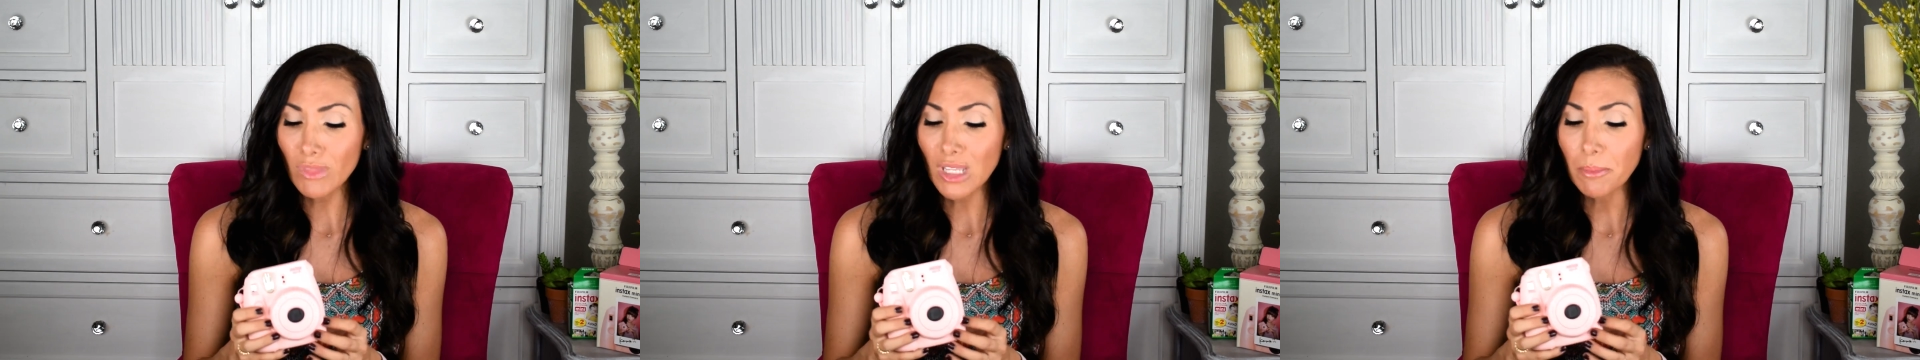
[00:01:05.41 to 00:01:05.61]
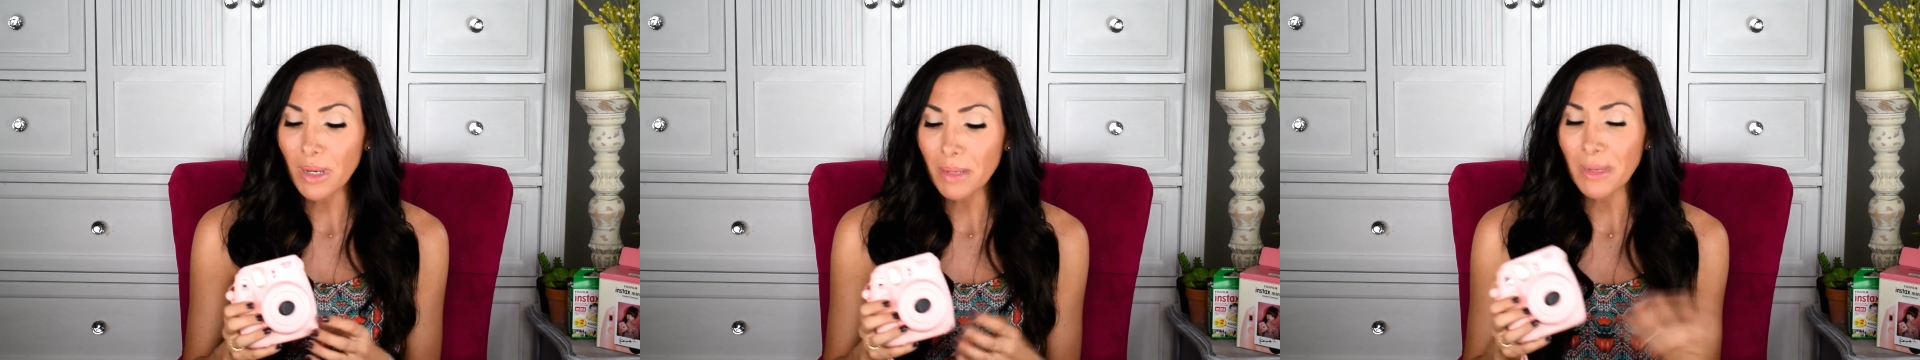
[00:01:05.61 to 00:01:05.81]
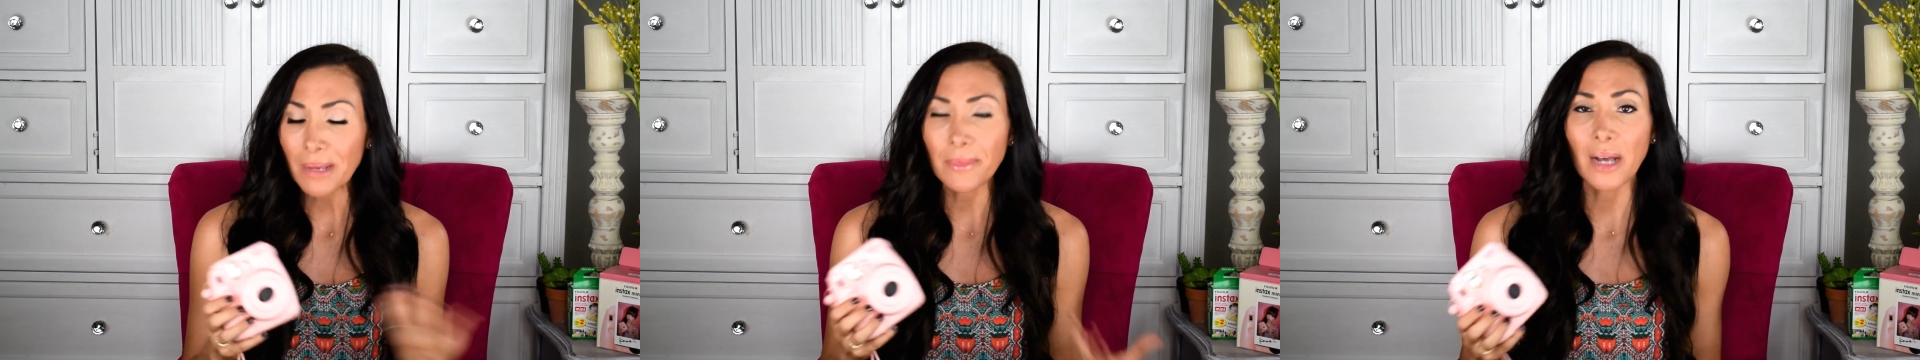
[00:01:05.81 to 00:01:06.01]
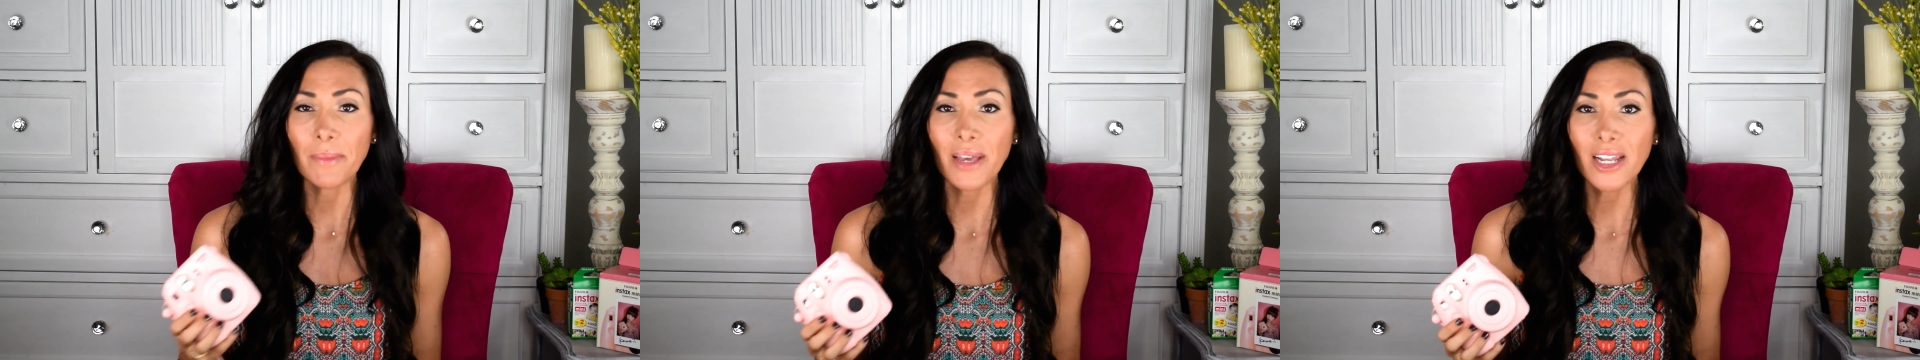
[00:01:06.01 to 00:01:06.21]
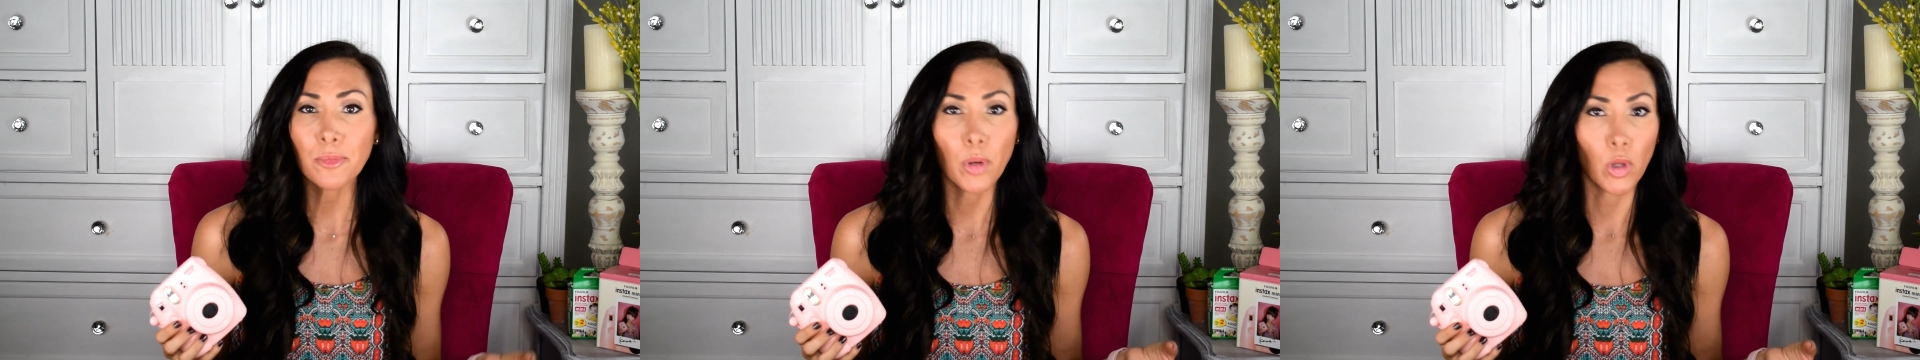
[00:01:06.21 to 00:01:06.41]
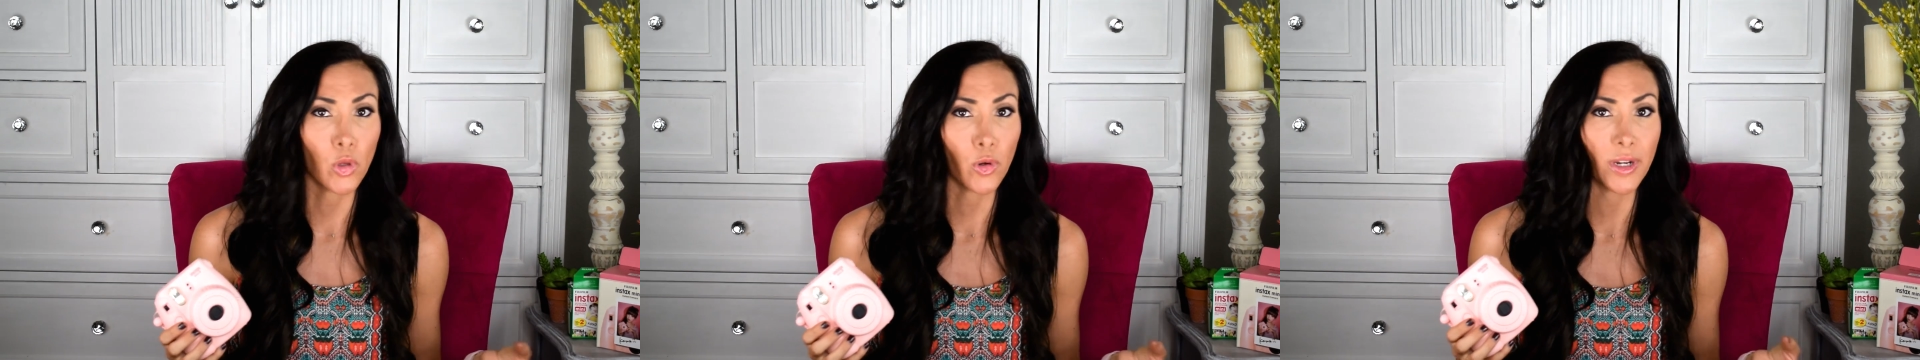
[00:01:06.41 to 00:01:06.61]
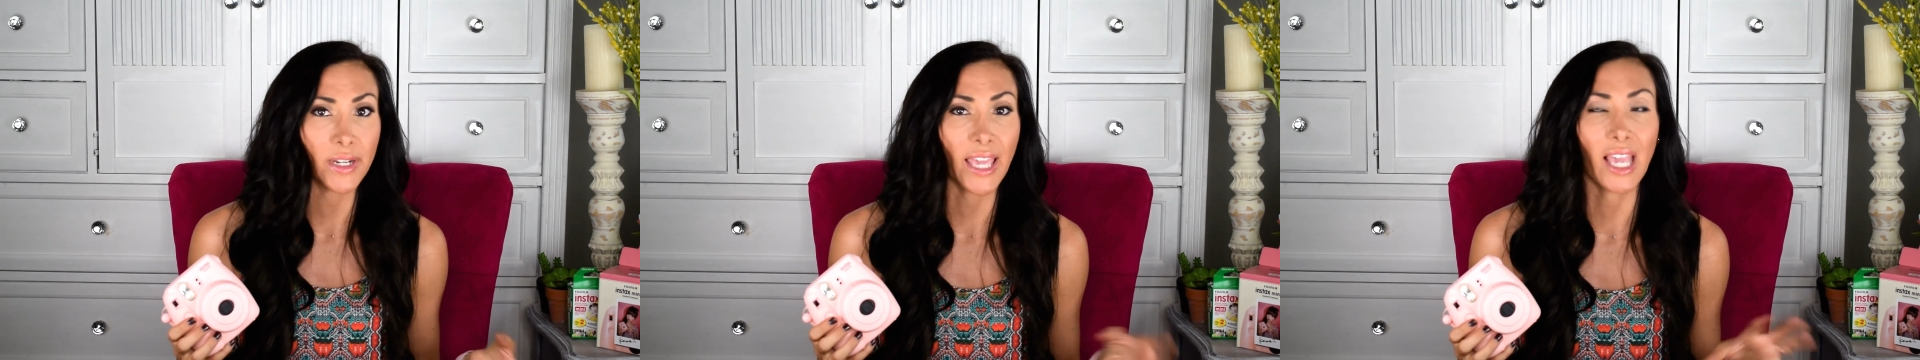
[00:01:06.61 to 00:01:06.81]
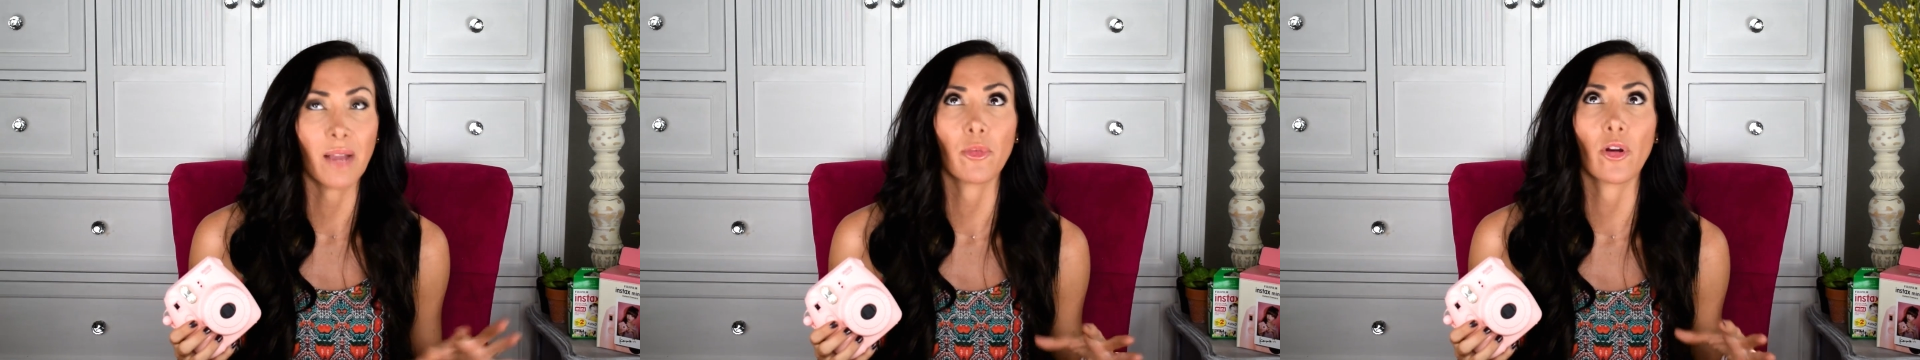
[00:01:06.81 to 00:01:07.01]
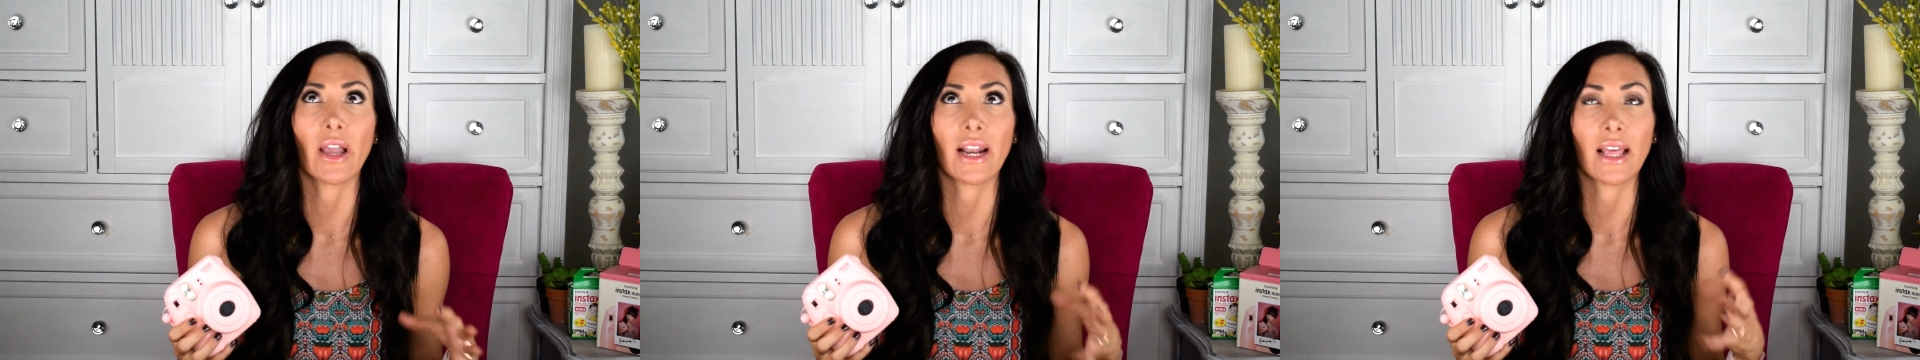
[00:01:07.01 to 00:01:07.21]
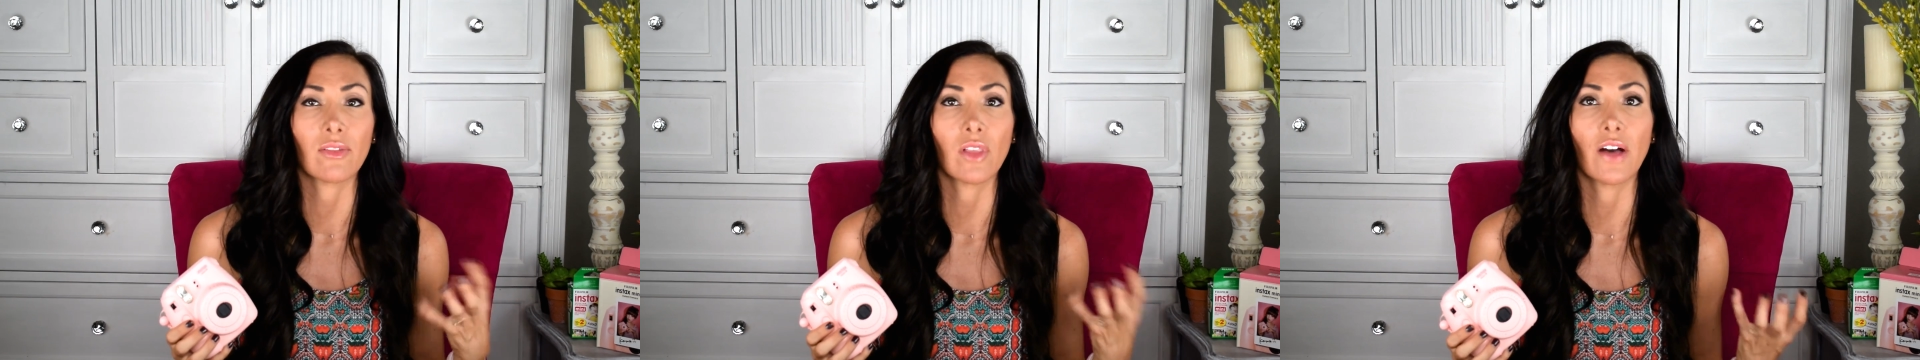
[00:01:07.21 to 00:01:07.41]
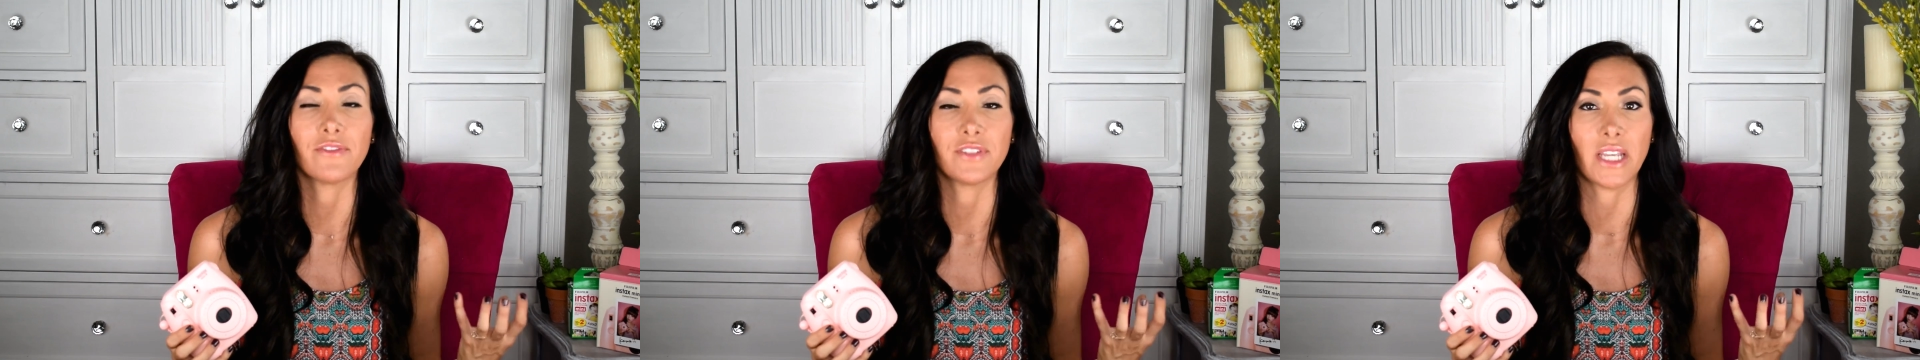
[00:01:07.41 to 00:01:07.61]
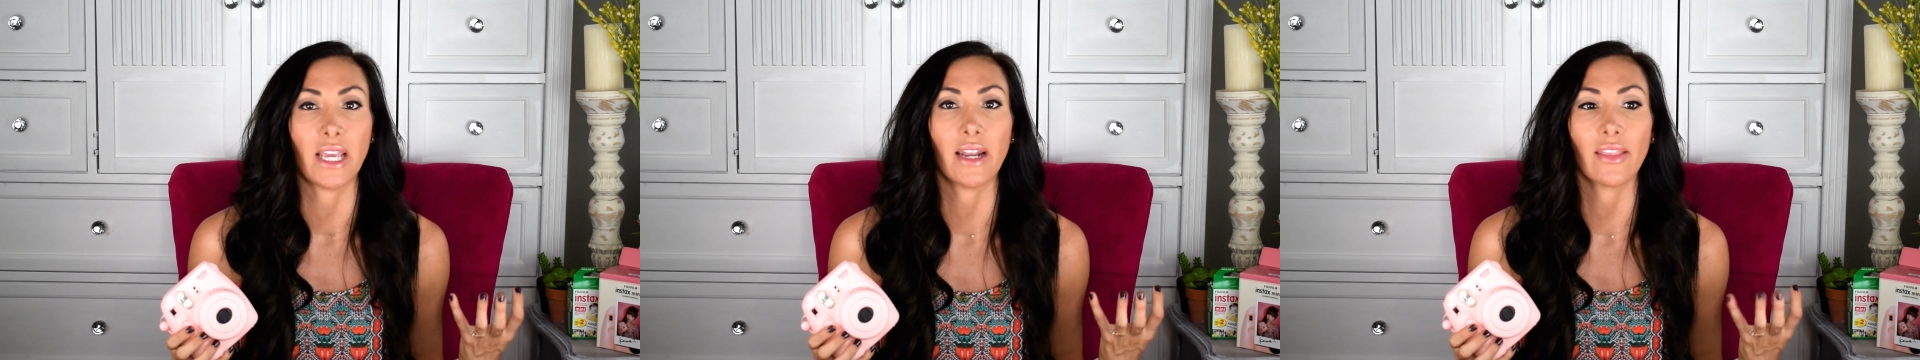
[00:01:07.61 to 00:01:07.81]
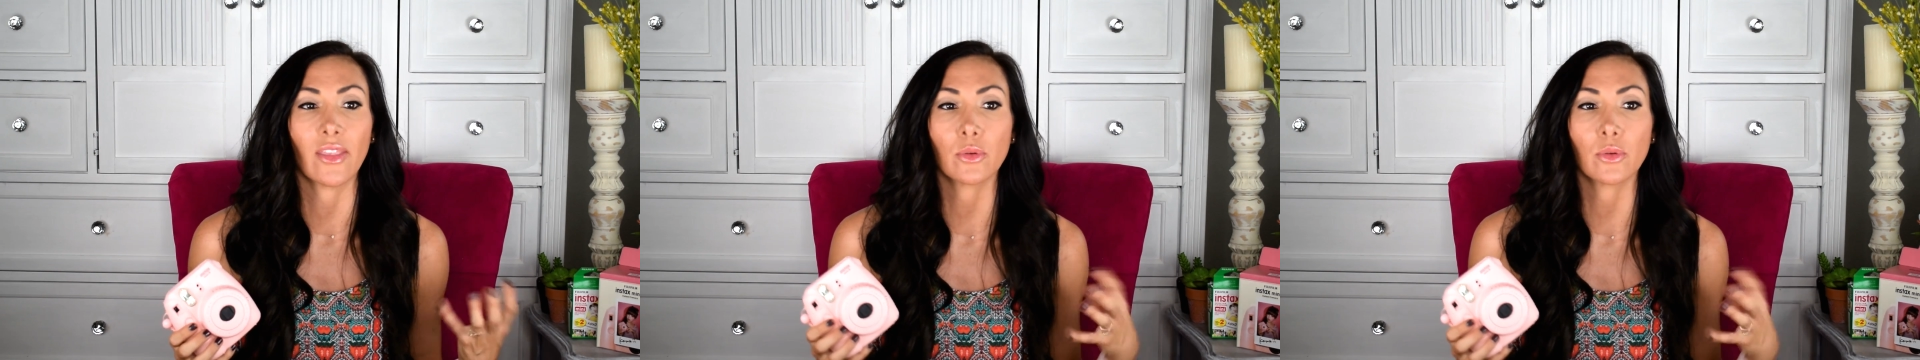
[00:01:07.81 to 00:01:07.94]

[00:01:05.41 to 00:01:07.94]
But my mom had a Polaroid camera and I loved it.